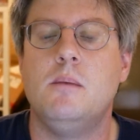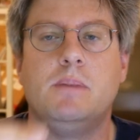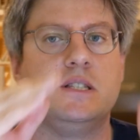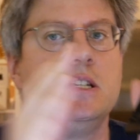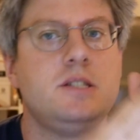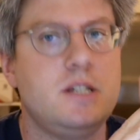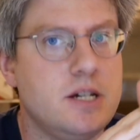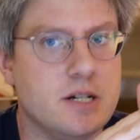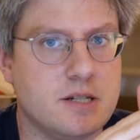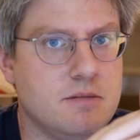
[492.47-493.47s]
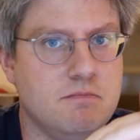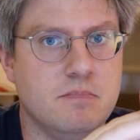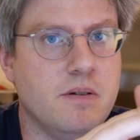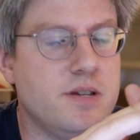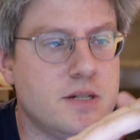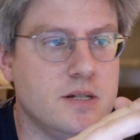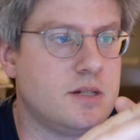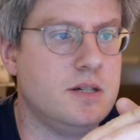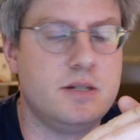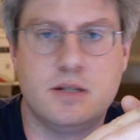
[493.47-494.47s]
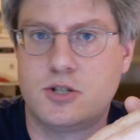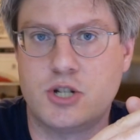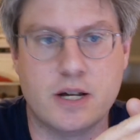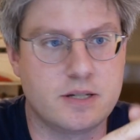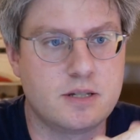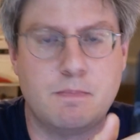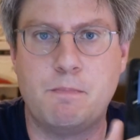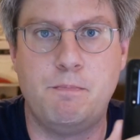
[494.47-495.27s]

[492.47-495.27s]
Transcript: But this is just